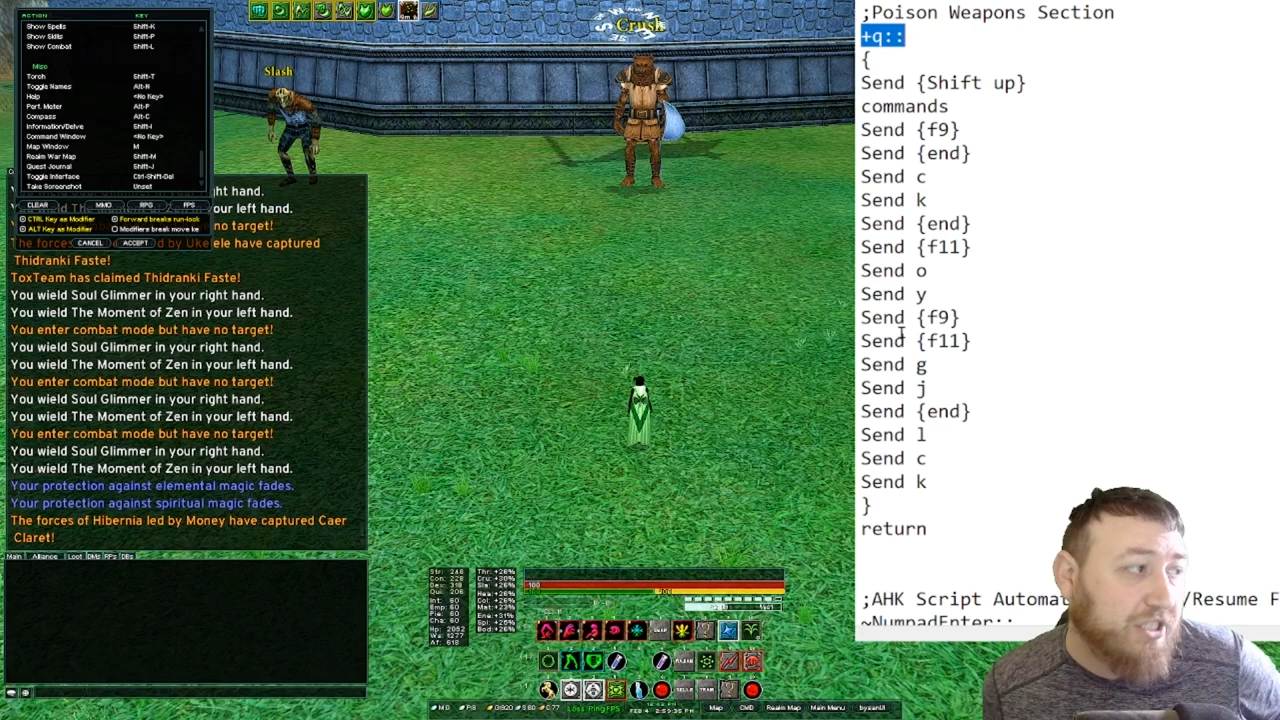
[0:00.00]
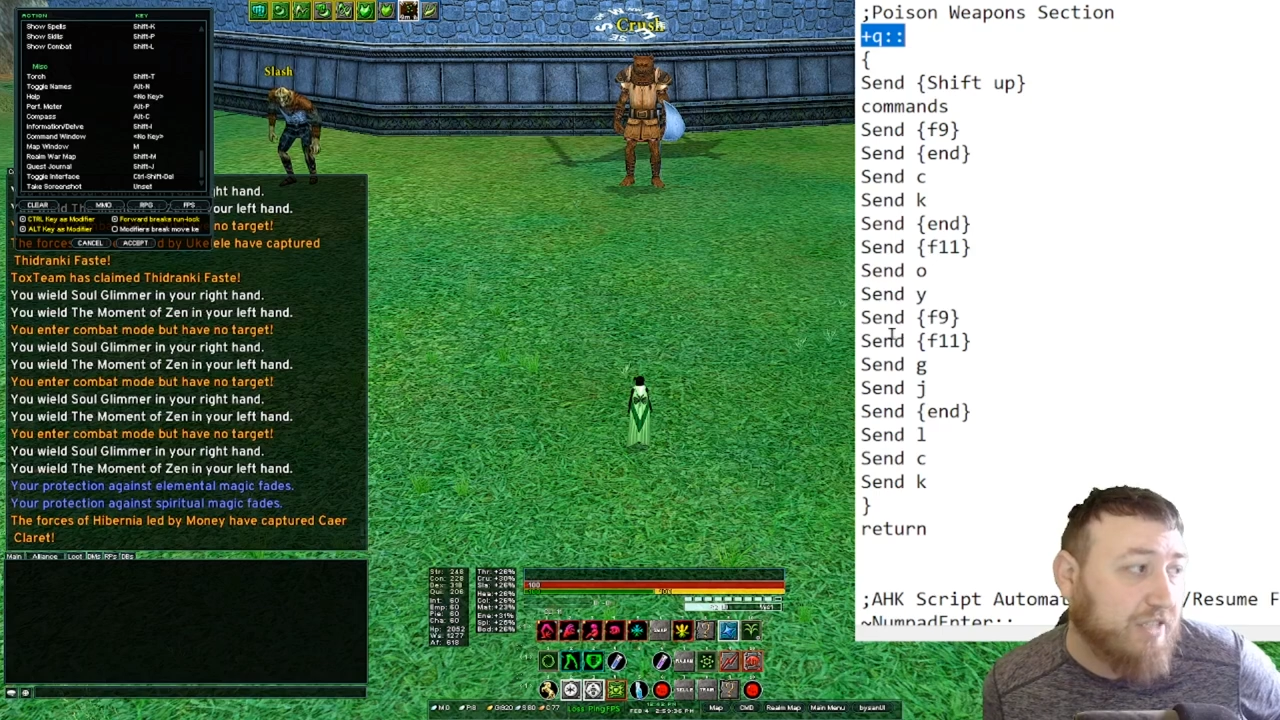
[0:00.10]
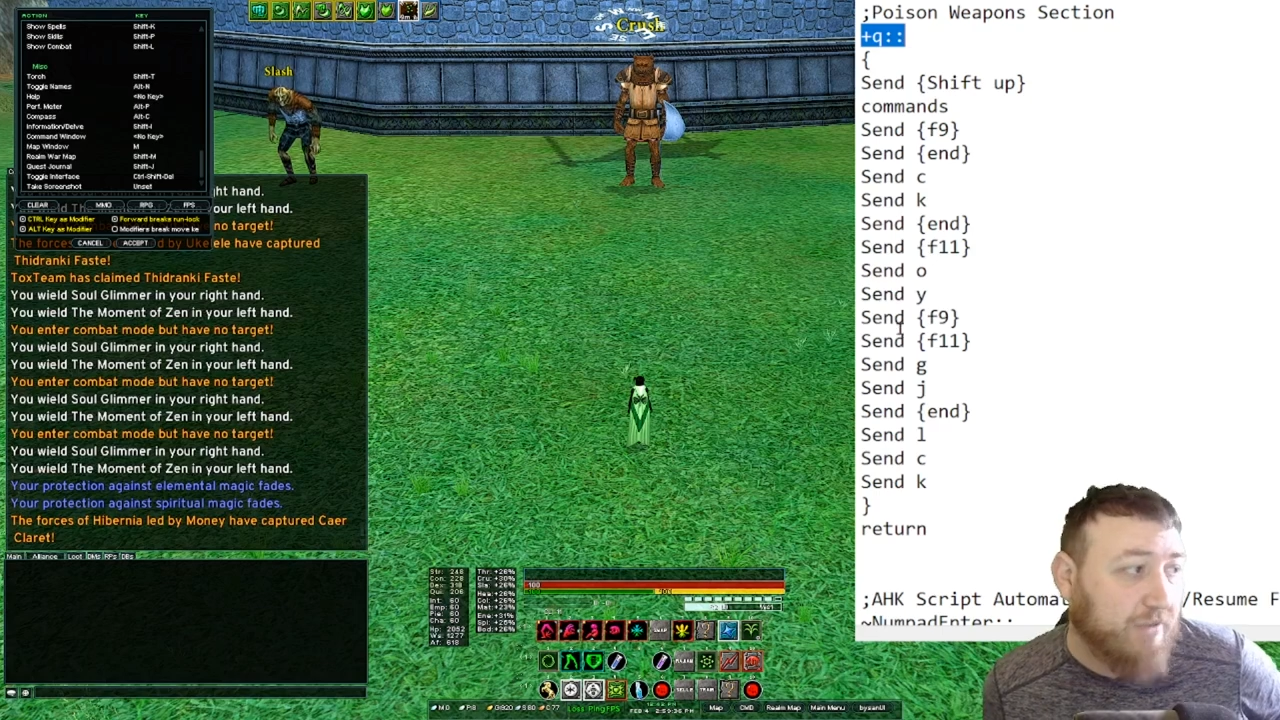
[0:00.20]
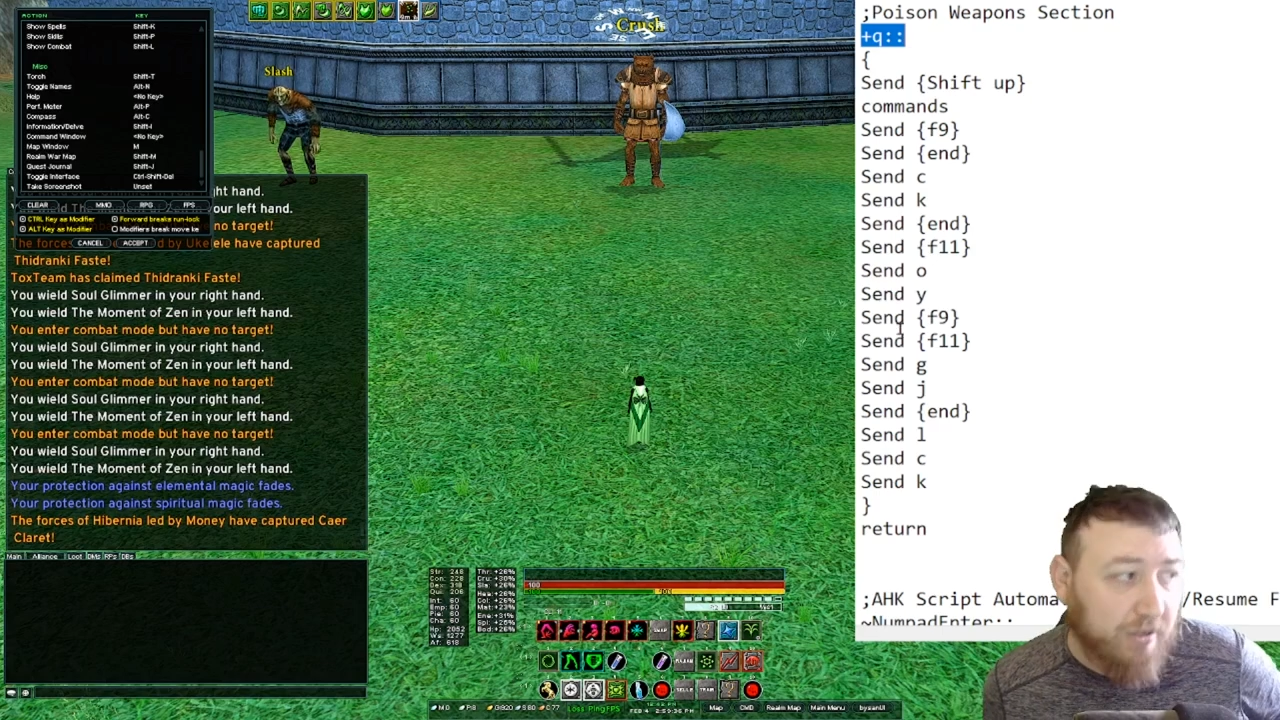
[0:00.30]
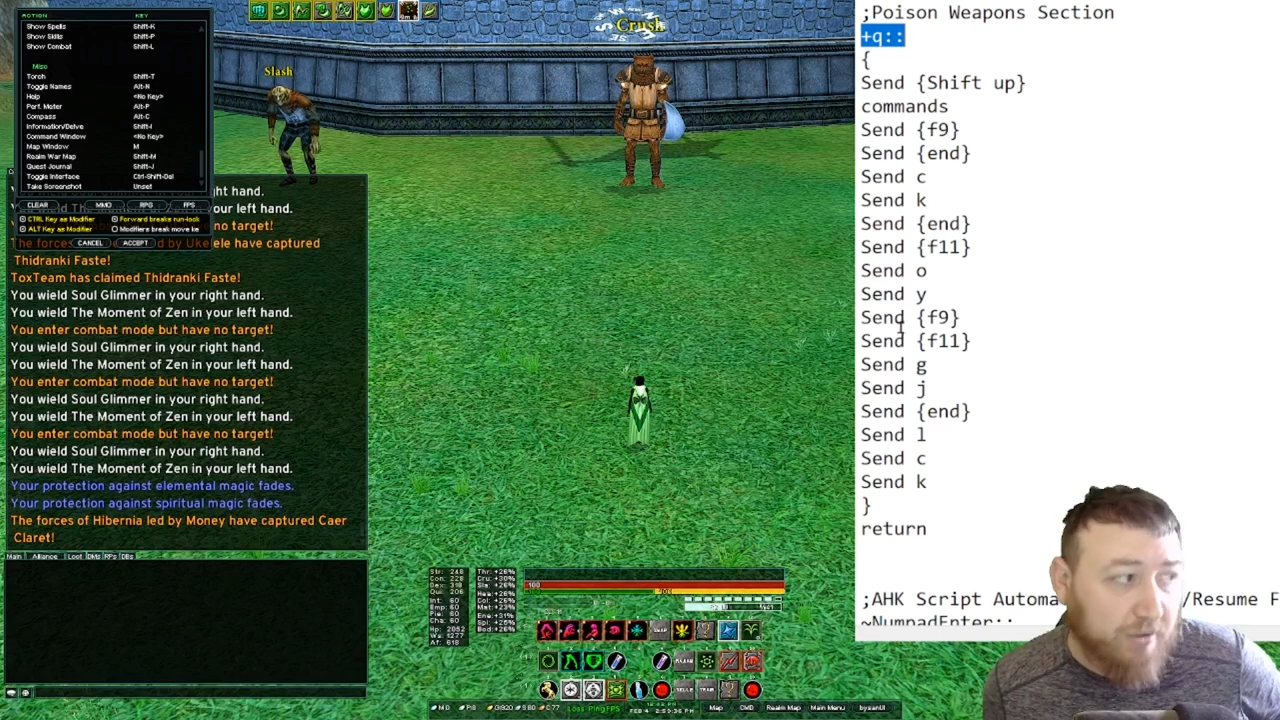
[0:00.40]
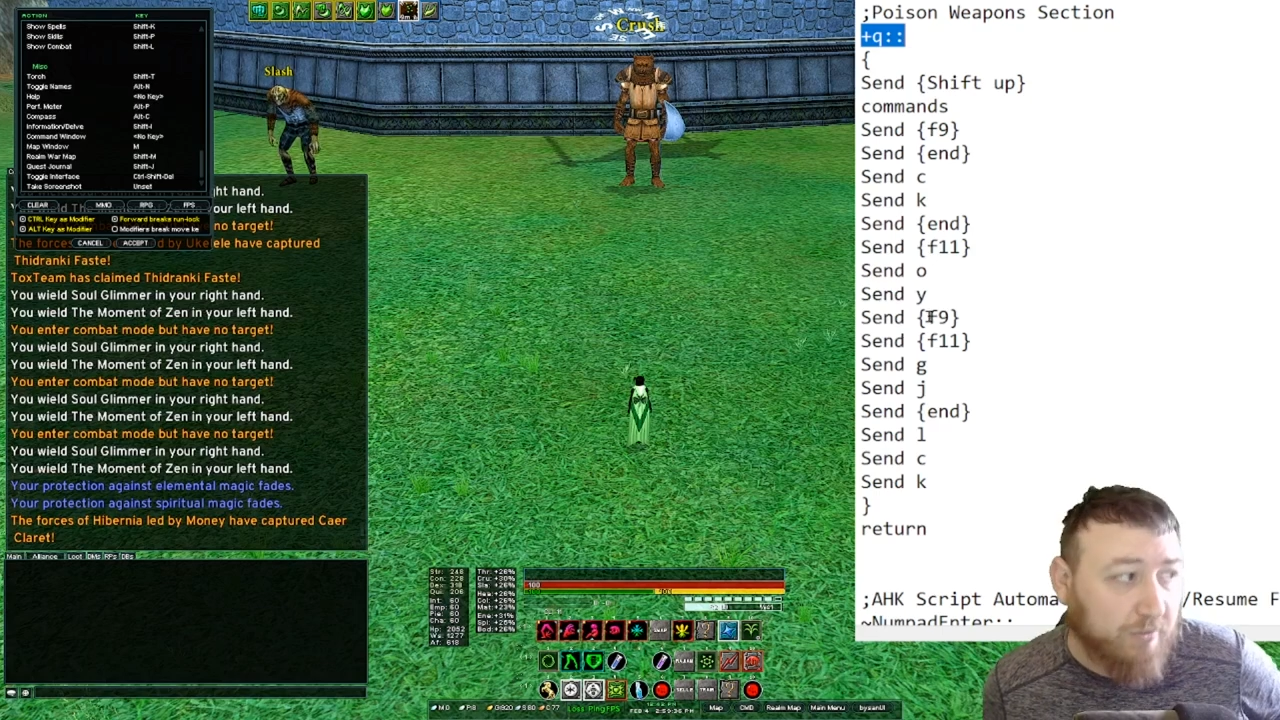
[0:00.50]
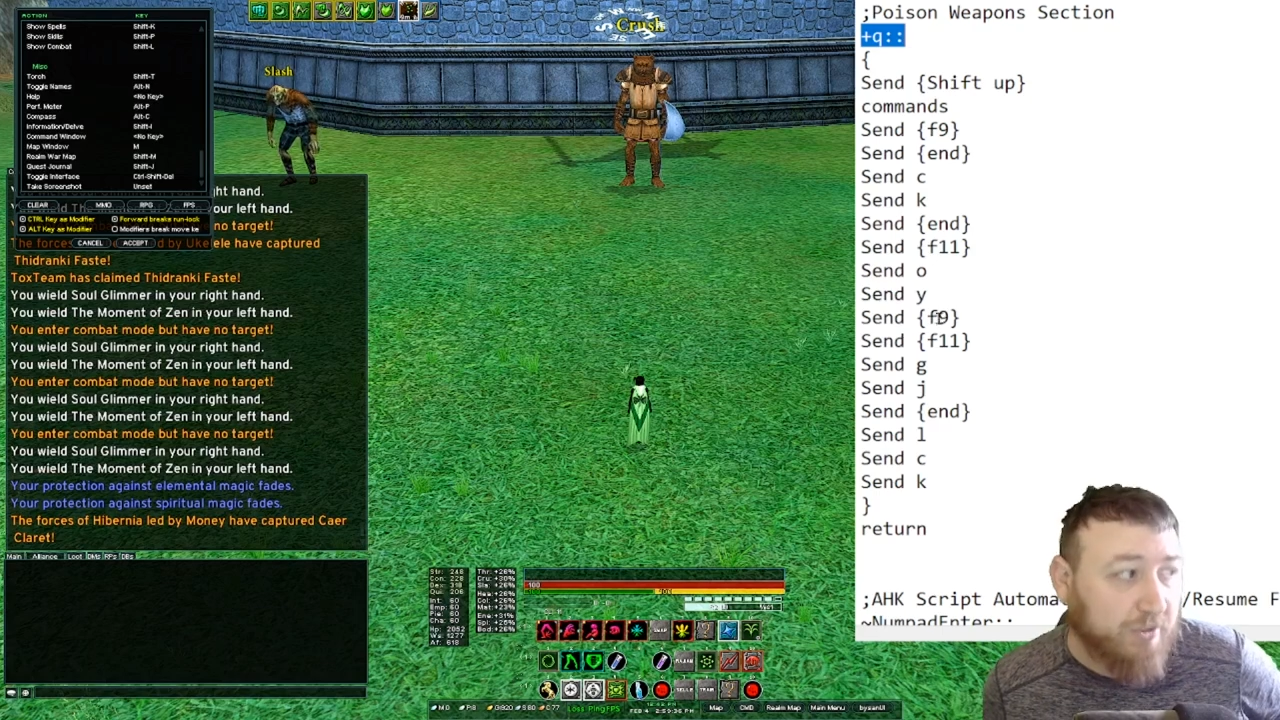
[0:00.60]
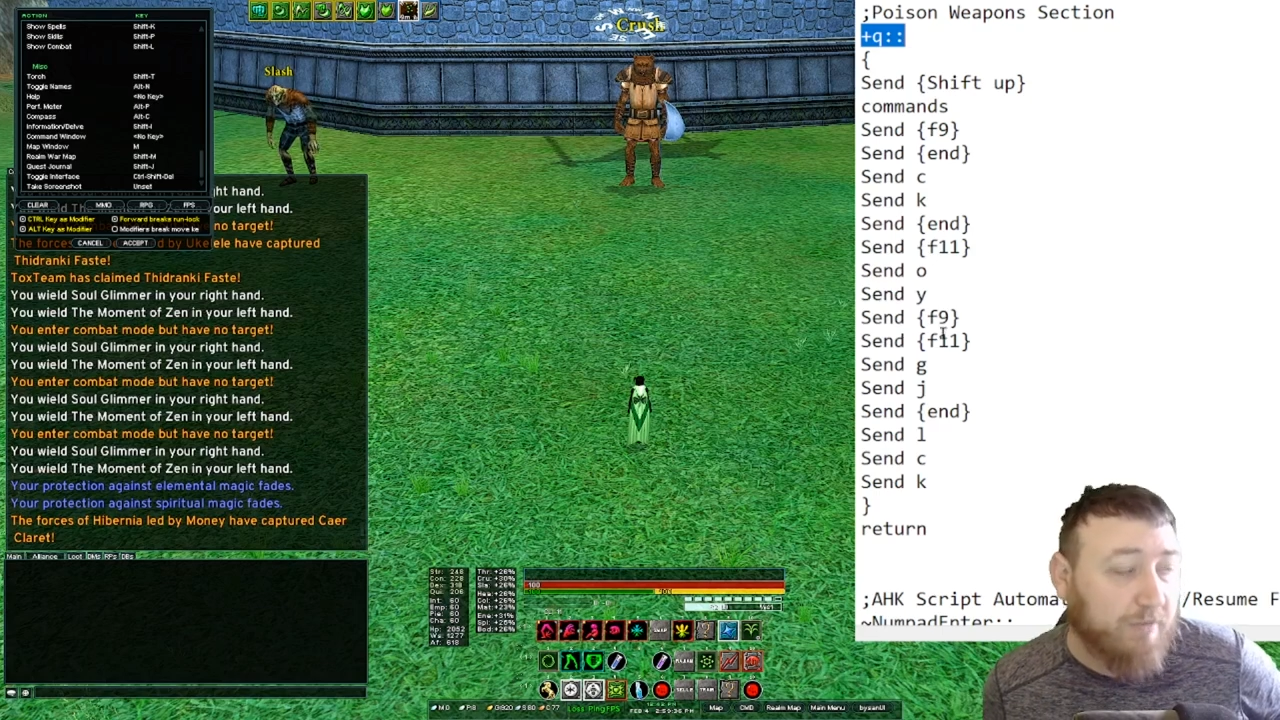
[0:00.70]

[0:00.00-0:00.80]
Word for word: shift O,